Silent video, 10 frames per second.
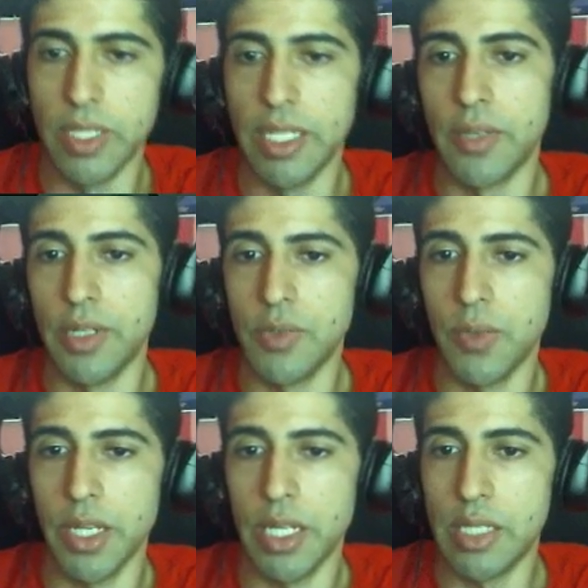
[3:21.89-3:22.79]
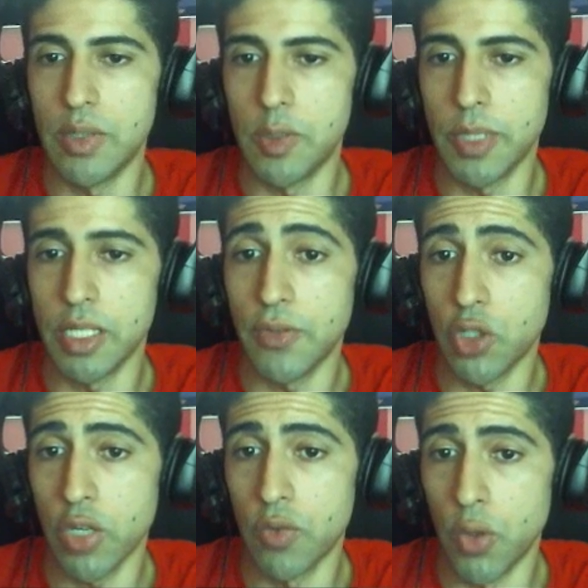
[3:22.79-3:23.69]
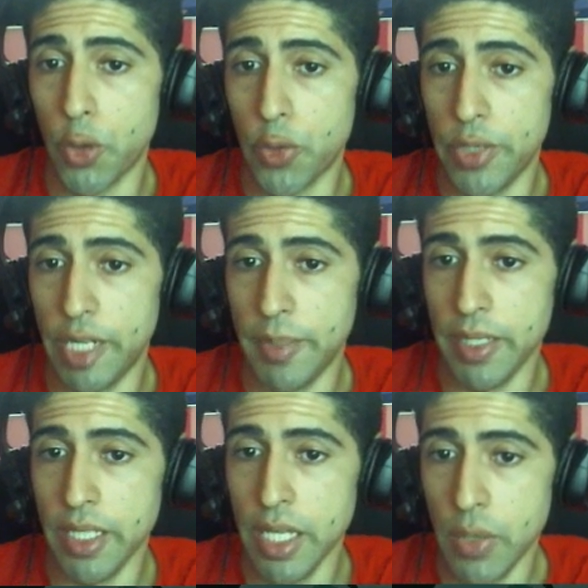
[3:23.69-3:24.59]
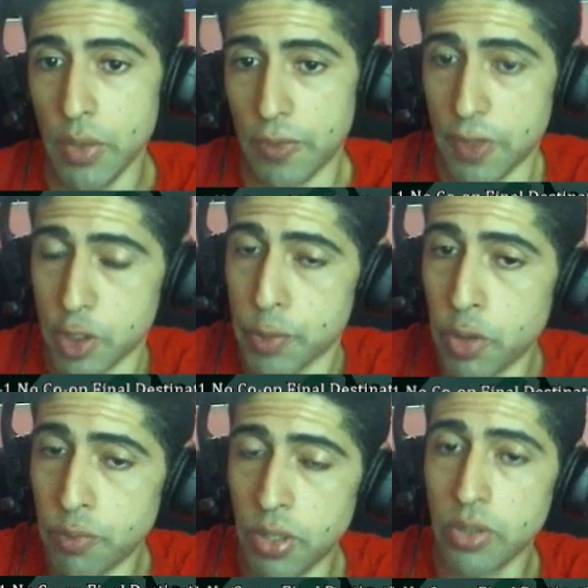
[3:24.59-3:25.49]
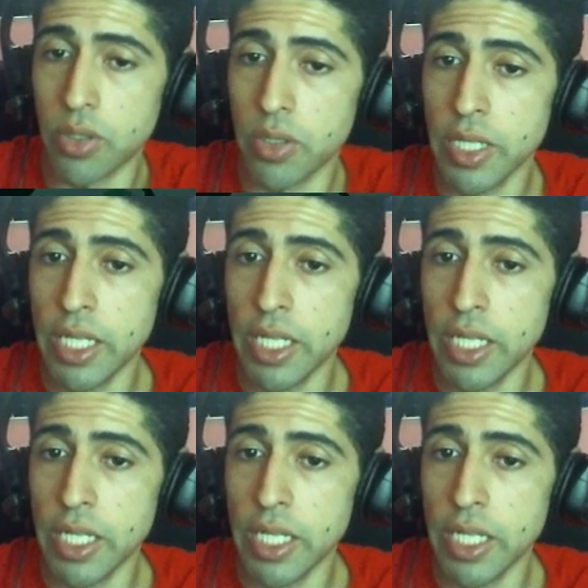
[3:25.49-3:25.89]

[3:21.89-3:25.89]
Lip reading: And the reason why you need to is because if you try to roll through an enemy with a fishbone poker,